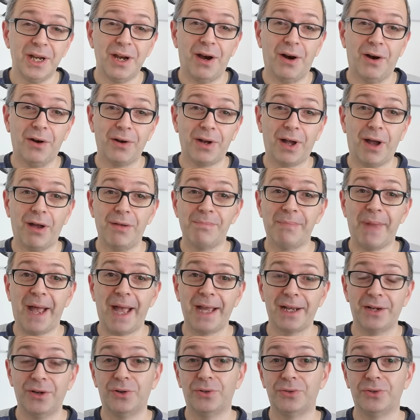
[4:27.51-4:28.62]
Are going
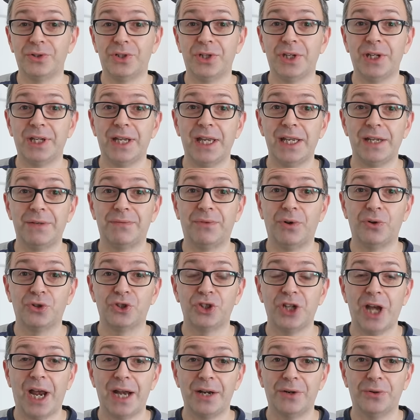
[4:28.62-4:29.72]
back onto the Geek Vlogs
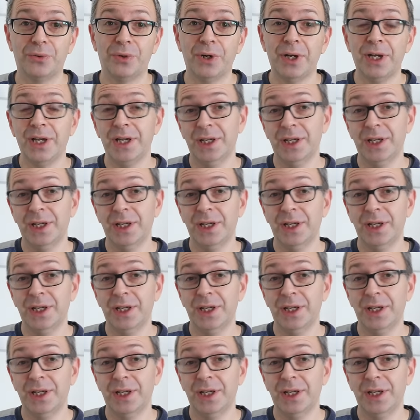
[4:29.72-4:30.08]
channel.